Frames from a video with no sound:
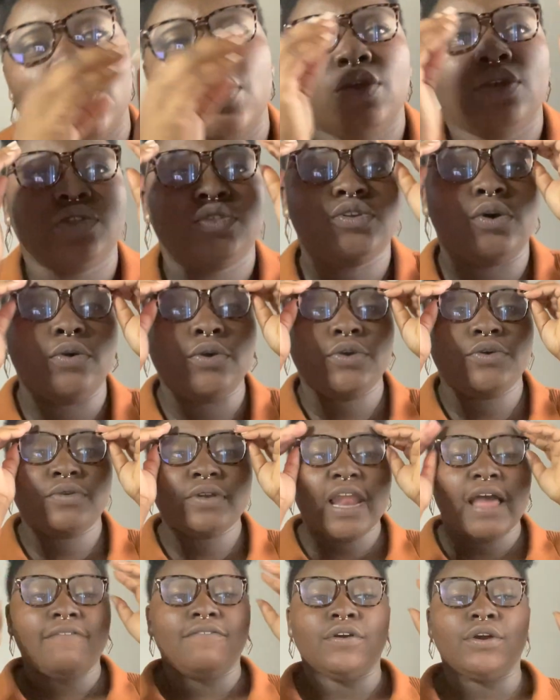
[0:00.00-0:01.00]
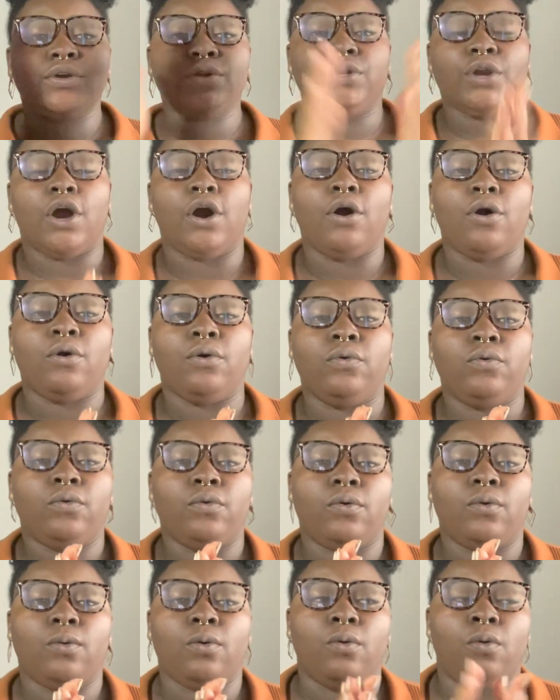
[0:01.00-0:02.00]
So you never know
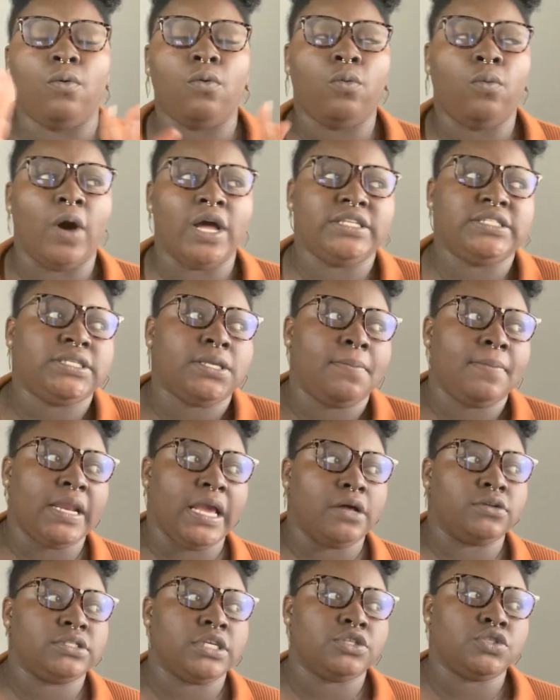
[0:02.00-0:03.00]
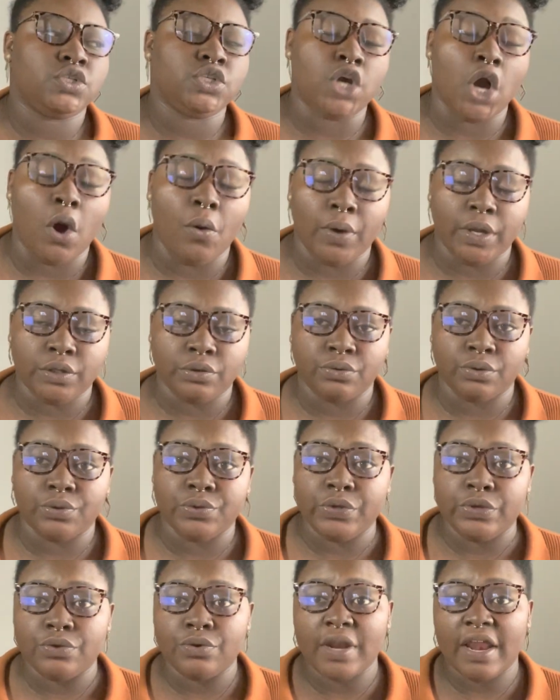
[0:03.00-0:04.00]
what somebody else is going
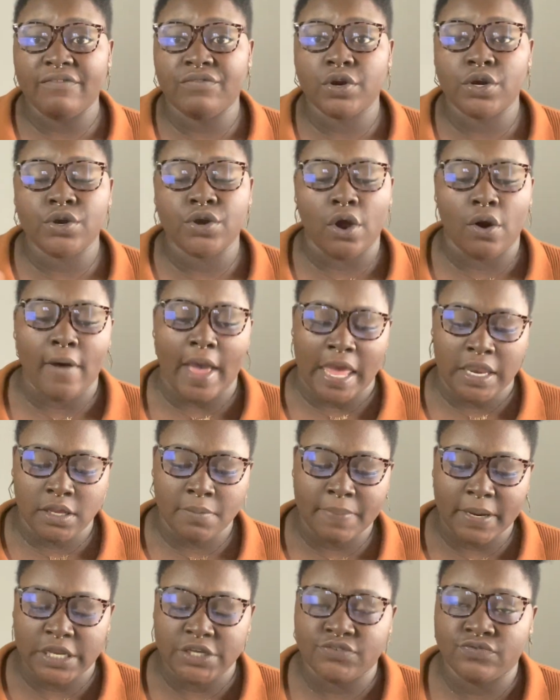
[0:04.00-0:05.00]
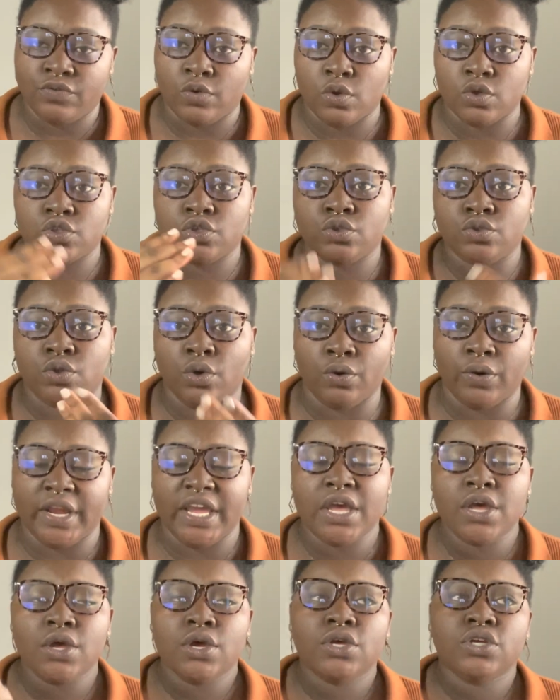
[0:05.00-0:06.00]
through. You never know anybody's full
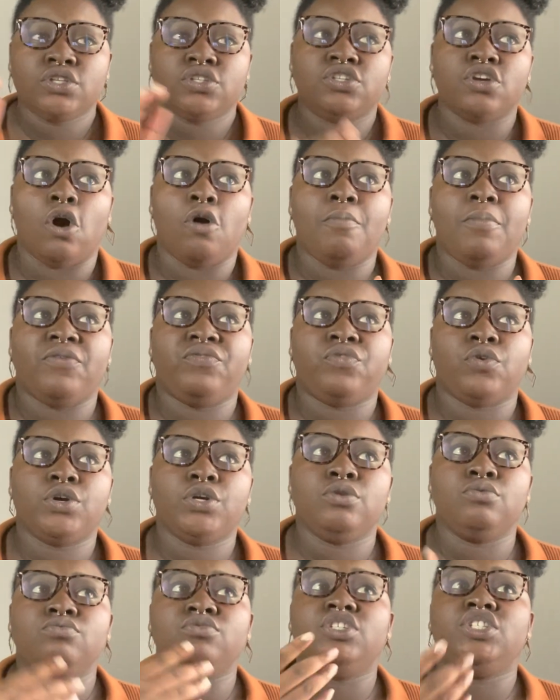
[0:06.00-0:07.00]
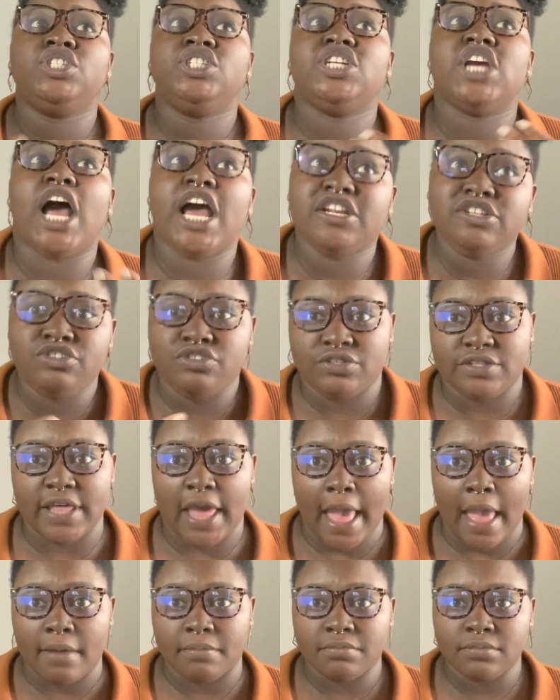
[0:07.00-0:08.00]
story. So before you judge
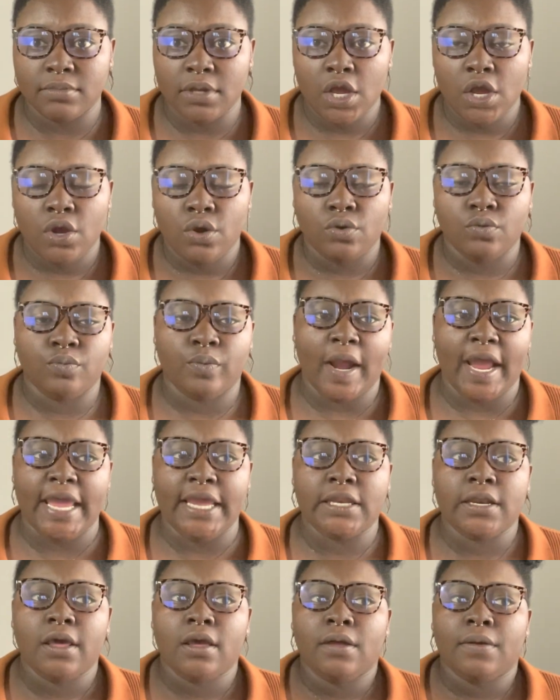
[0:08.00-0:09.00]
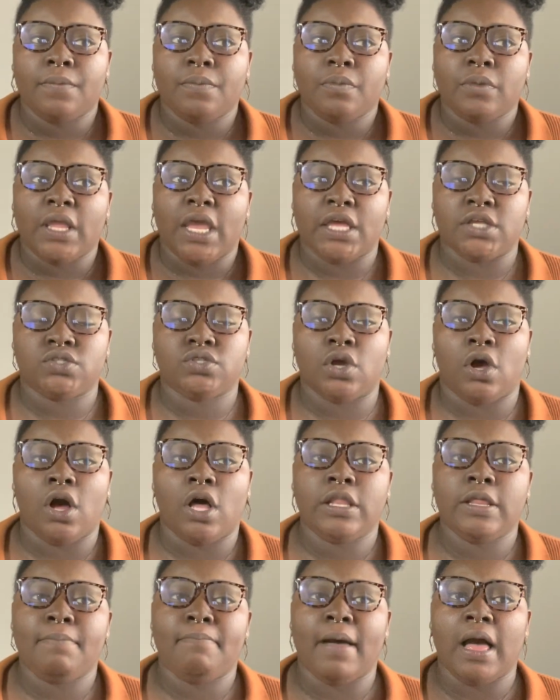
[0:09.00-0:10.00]
them, right, it's
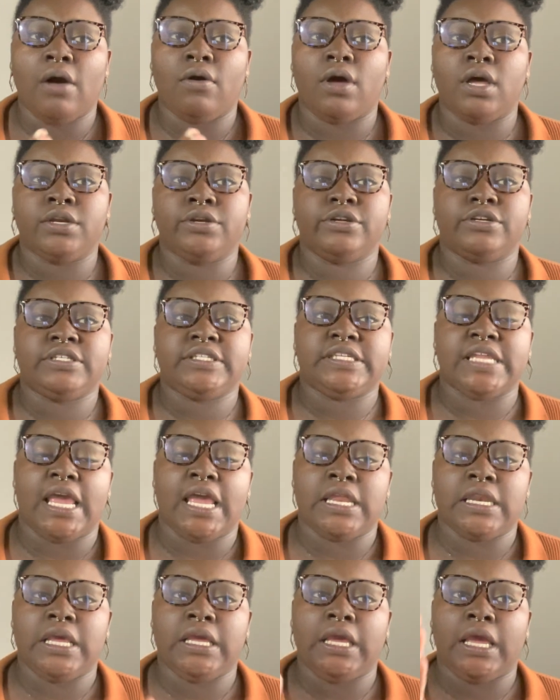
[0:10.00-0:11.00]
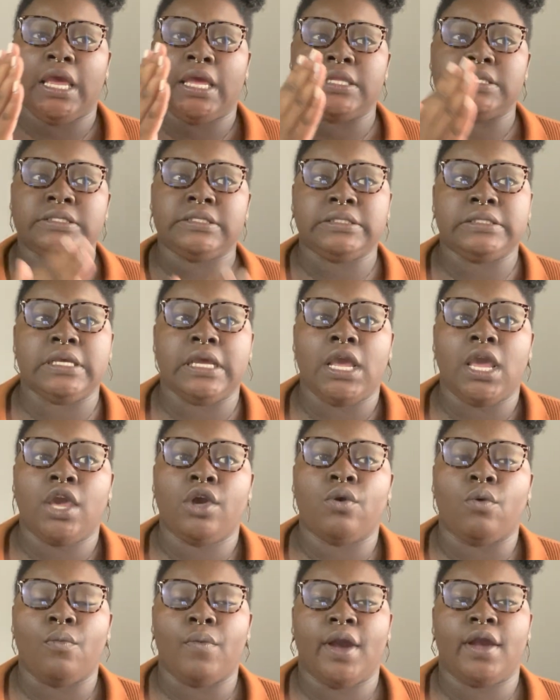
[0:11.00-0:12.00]
all about understanding and
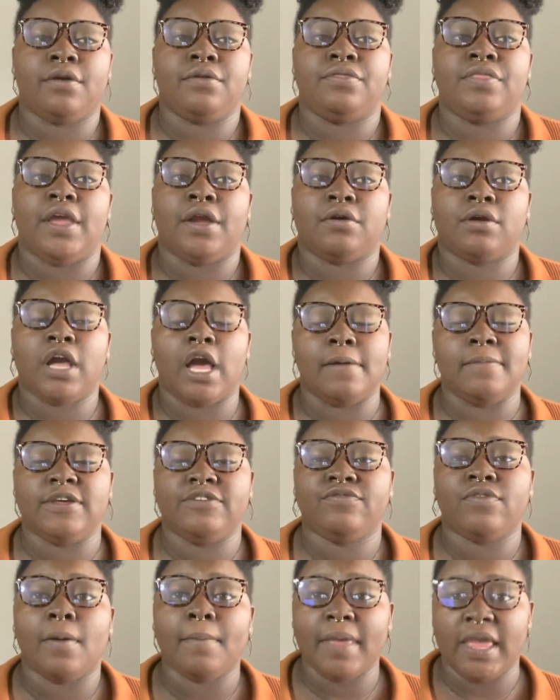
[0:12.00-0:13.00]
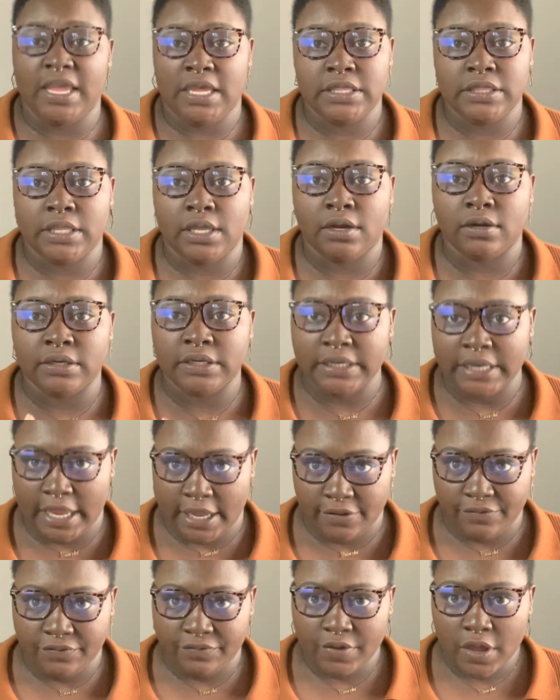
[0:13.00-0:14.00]
seeing where they're coming from in their
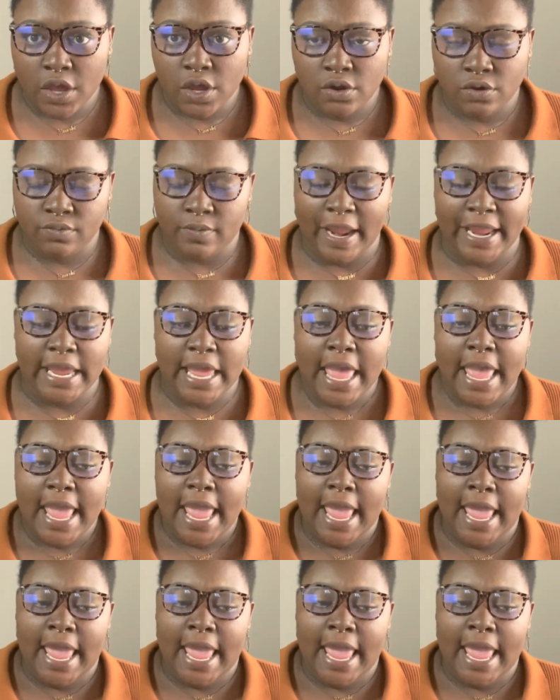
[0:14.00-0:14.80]
life, right?